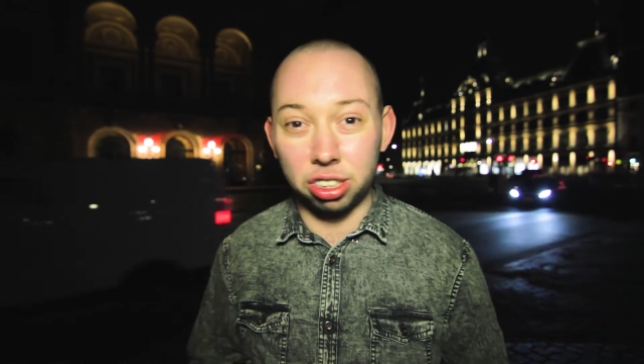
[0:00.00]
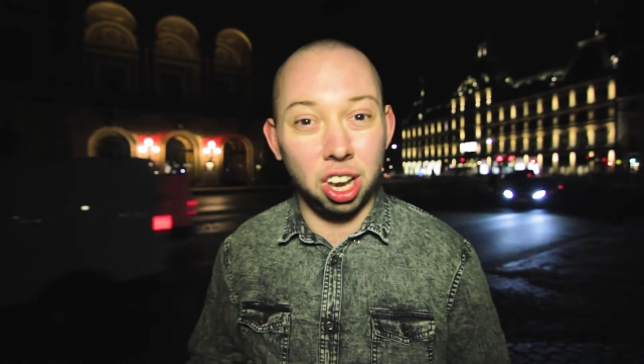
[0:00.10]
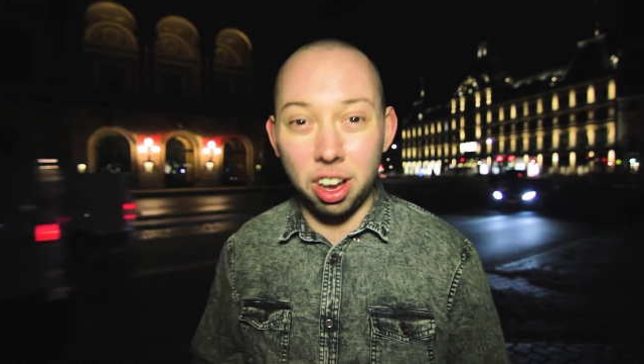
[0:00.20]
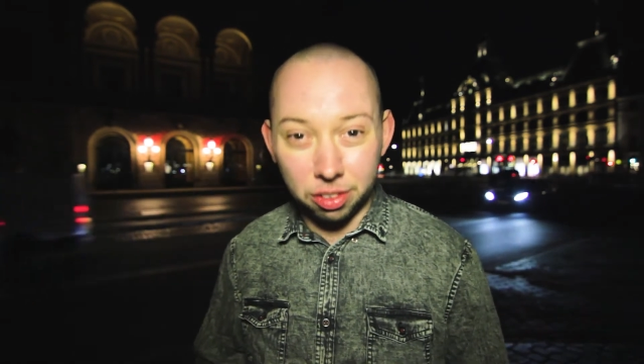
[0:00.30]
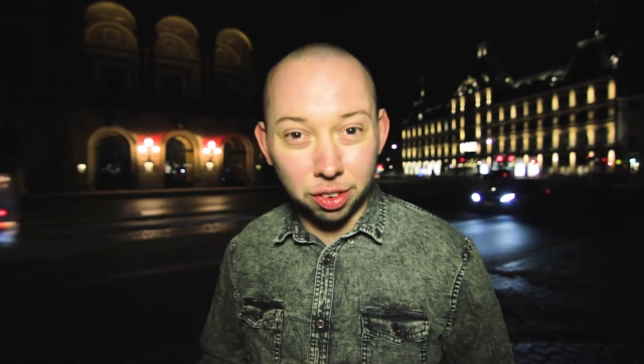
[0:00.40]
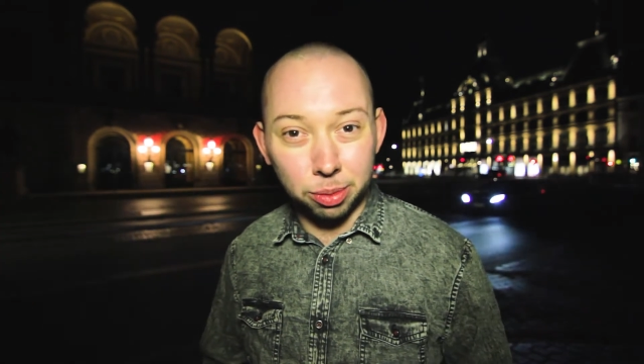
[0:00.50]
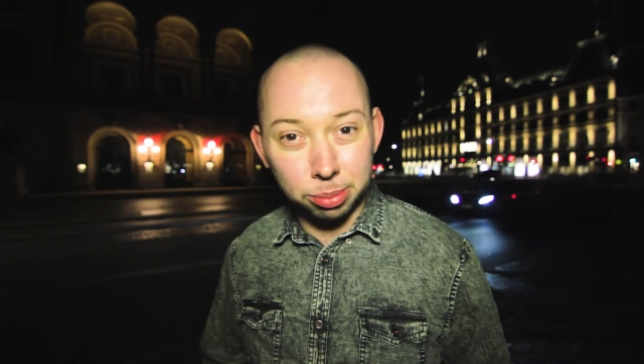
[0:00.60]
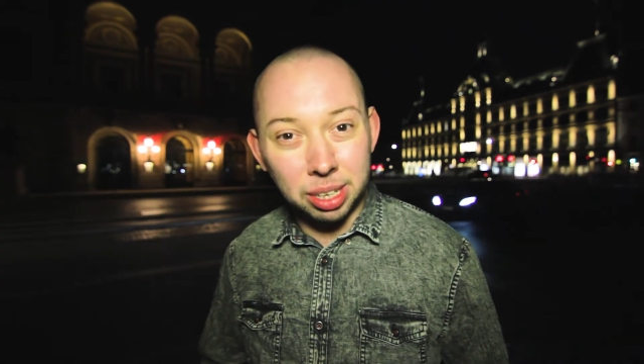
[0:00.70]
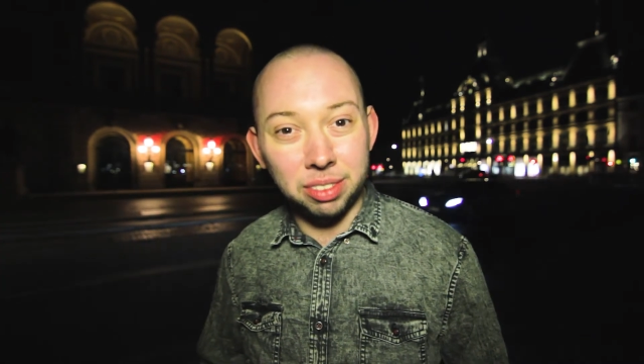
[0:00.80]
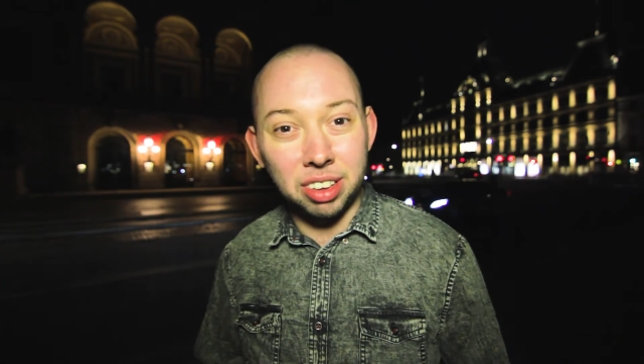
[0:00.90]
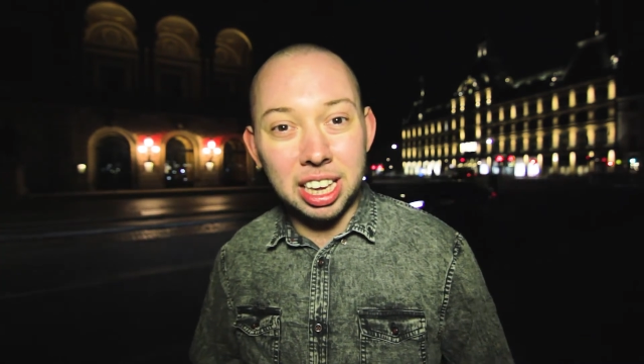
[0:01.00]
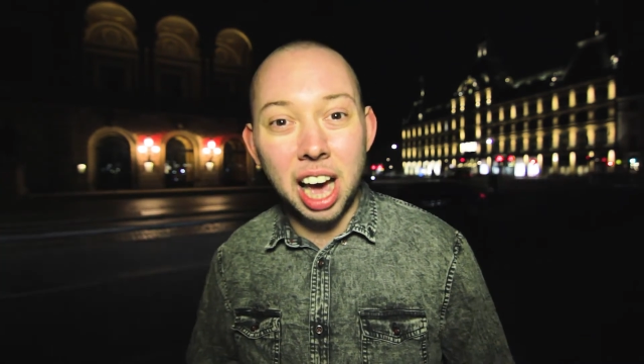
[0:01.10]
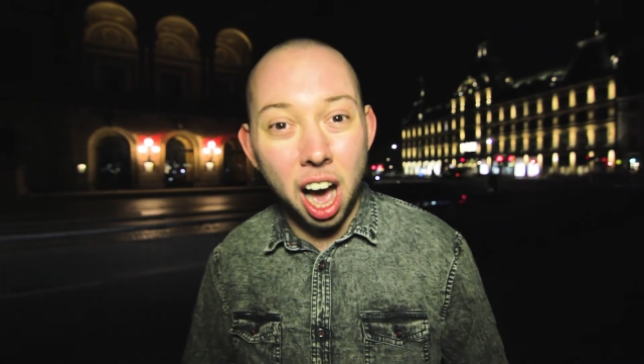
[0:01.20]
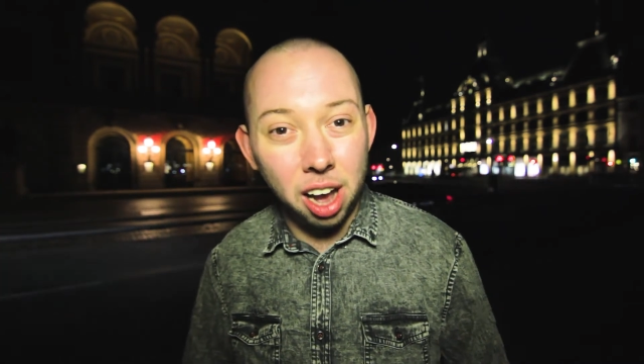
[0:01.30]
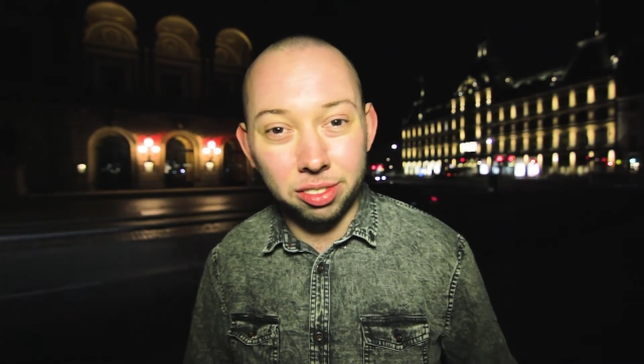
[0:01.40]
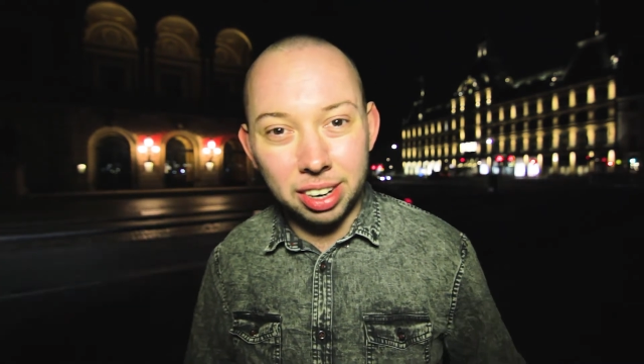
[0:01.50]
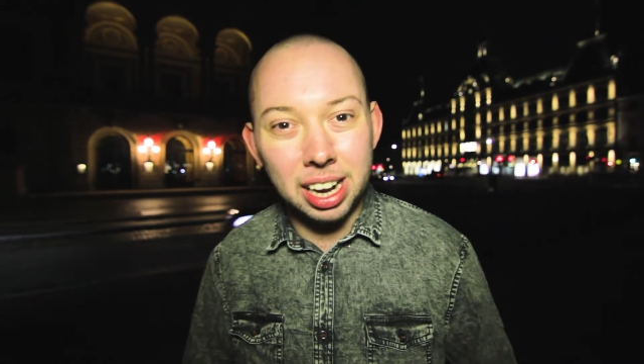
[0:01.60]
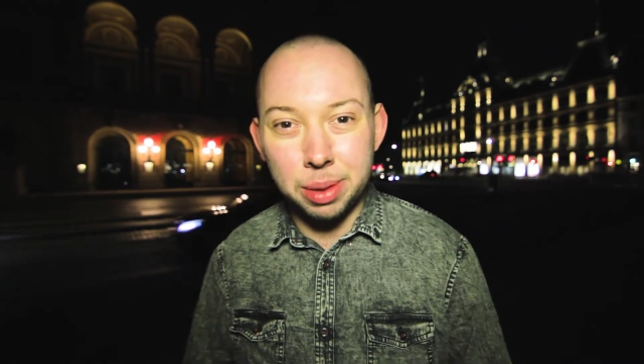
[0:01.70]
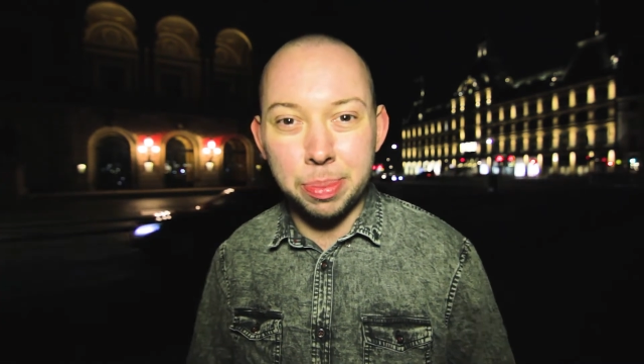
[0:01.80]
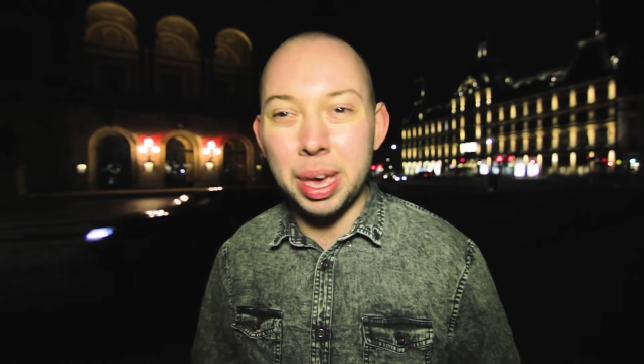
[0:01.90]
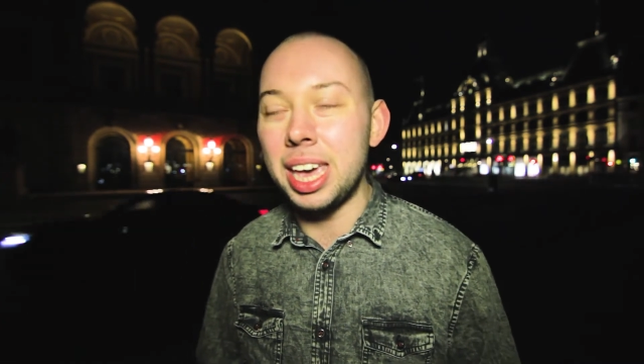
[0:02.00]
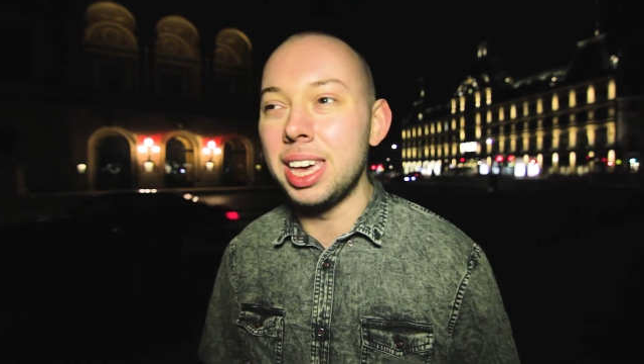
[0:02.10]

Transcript: long-form TV, can't really be,